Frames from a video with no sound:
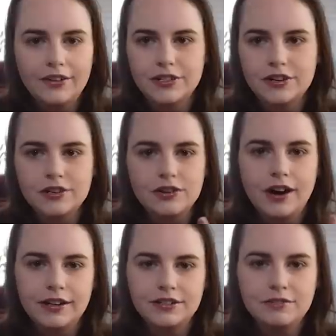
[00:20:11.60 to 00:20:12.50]
I have to start
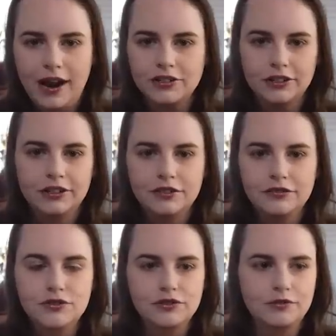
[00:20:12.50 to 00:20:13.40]
trying to imagine a new
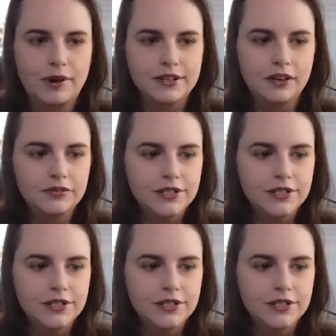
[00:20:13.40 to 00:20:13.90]
future for myself,